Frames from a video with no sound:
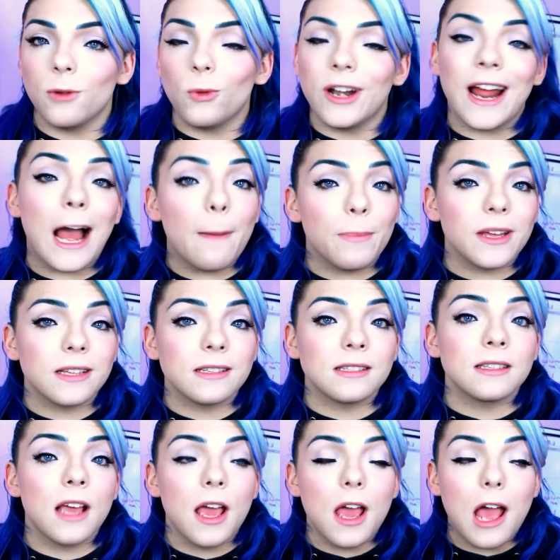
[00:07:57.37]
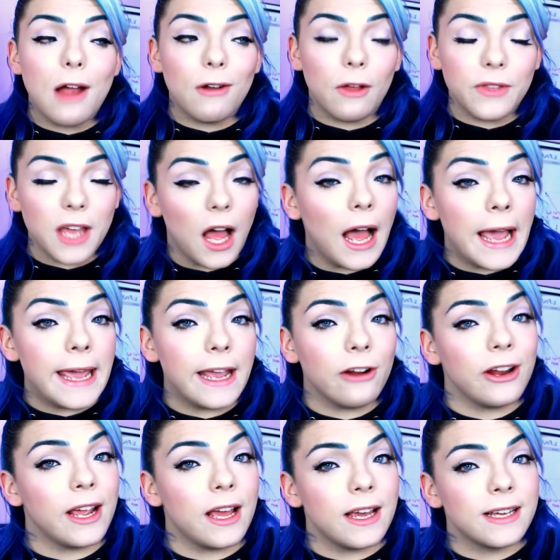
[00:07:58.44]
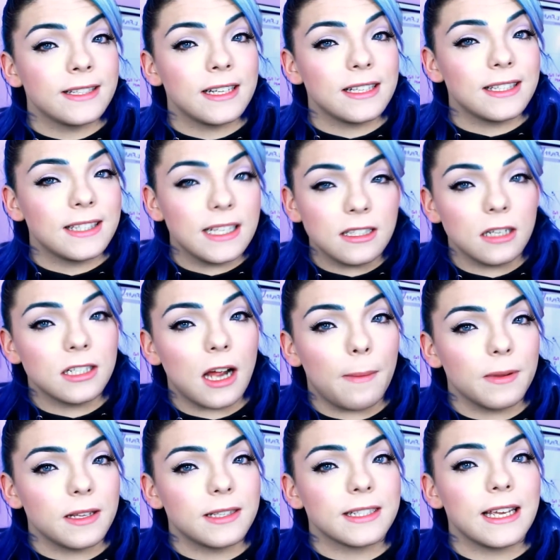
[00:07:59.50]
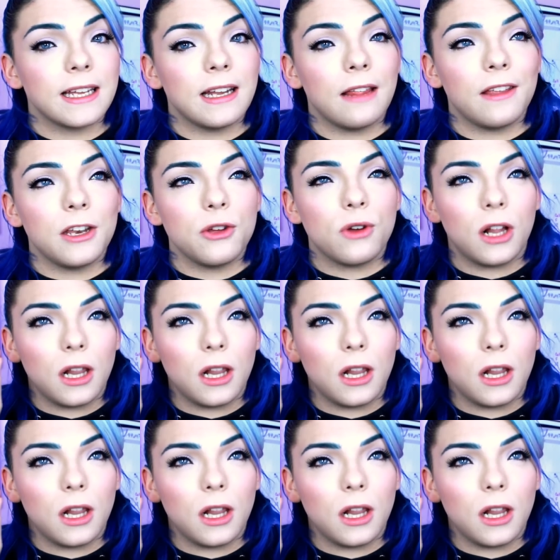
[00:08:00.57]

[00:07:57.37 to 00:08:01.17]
And what happens around the eye area is it sits on top of the skin, and then you